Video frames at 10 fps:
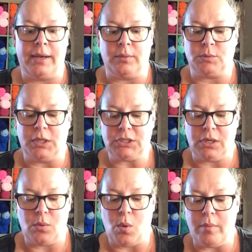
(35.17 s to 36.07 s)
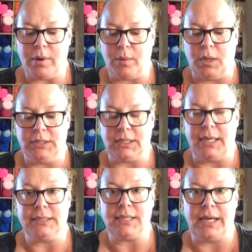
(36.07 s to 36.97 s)
And I was watching all the Walmart ones, and
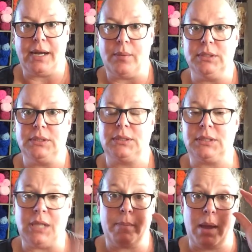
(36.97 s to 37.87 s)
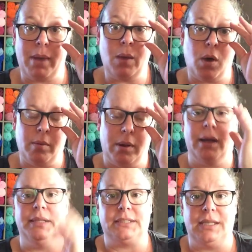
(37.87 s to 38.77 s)
I decided I would stop by my
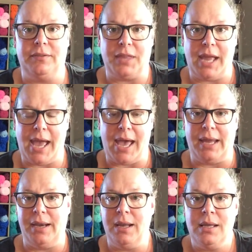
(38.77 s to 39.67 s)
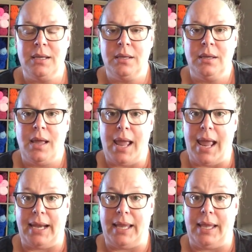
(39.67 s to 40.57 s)
Walmart and see if they had
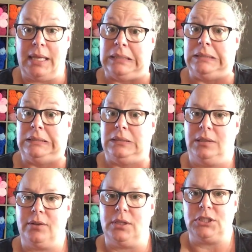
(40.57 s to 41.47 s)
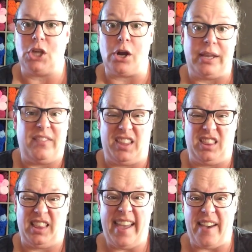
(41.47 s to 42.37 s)
any clearance yarn
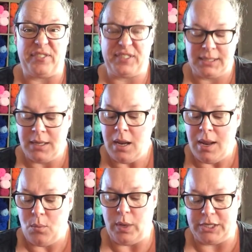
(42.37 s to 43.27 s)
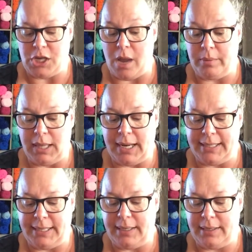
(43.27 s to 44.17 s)
even left, which I'm glad
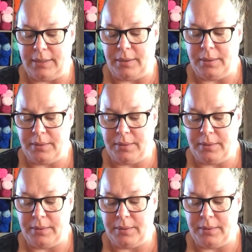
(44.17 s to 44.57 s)
I did.